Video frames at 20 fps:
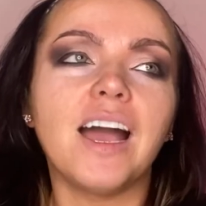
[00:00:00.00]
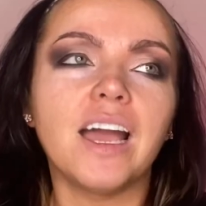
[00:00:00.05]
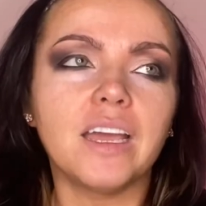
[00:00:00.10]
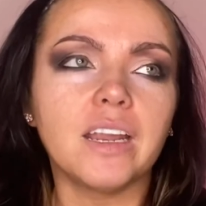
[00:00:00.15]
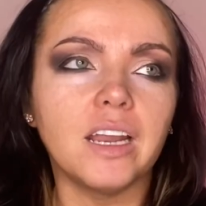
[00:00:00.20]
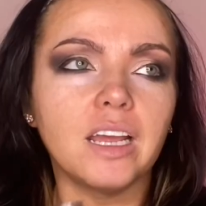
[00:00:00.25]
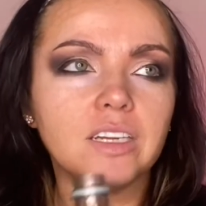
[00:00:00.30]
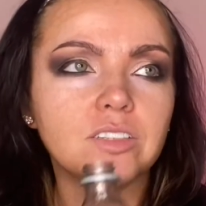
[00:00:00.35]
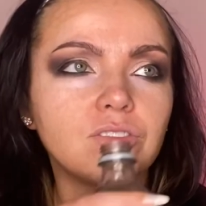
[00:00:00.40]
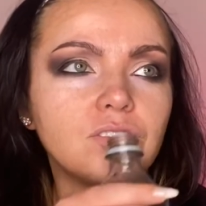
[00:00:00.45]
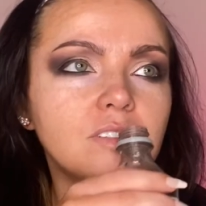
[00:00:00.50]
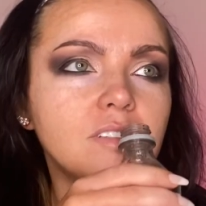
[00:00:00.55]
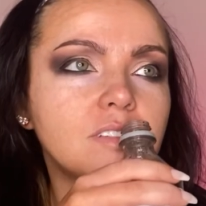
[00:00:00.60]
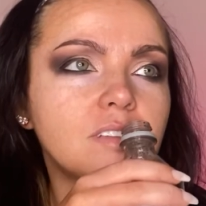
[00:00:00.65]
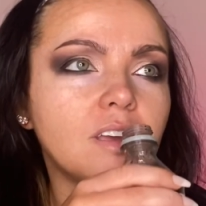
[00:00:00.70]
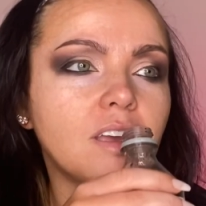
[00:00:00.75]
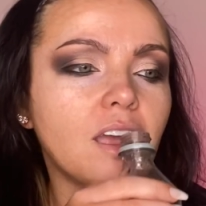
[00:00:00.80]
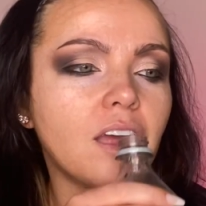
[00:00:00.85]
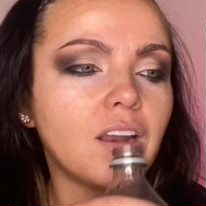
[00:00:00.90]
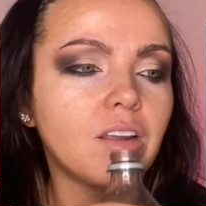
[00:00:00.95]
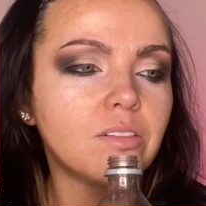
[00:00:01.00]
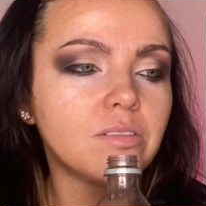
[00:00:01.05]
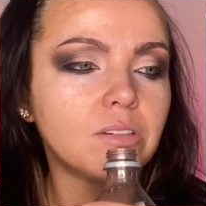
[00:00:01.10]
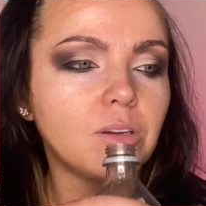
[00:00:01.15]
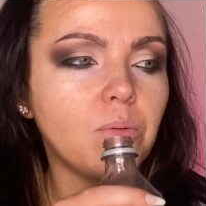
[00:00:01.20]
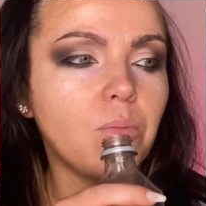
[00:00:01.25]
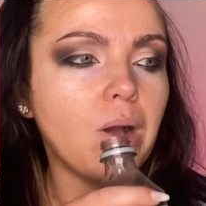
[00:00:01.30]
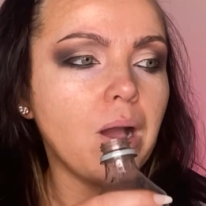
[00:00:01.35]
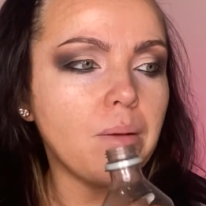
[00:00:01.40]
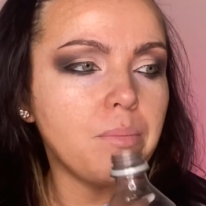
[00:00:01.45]
I can actually sing. I don't know
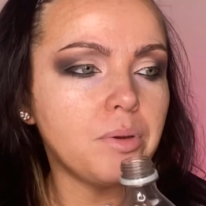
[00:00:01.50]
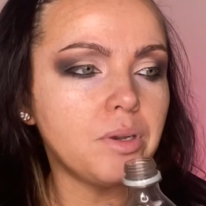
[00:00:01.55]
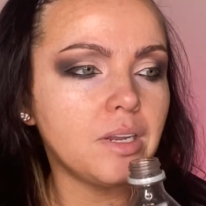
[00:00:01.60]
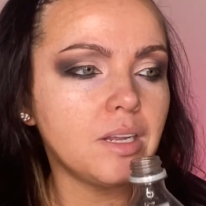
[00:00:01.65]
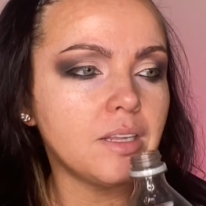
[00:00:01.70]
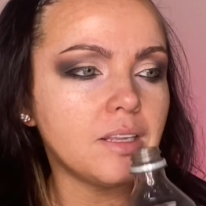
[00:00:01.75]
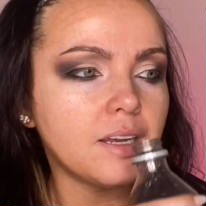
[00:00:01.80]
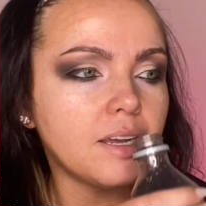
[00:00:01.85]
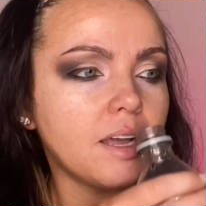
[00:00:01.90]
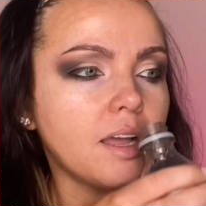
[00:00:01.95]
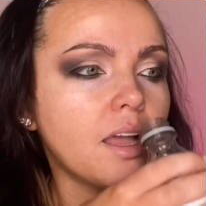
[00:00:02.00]
why I pretend like I